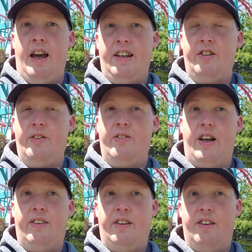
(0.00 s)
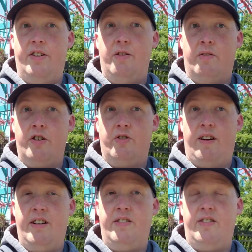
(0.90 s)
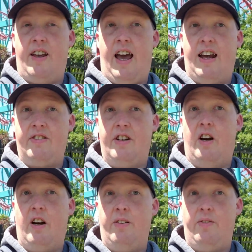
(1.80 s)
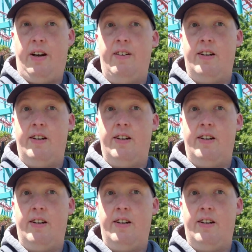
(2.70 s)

it turns out that the new restraints actually are very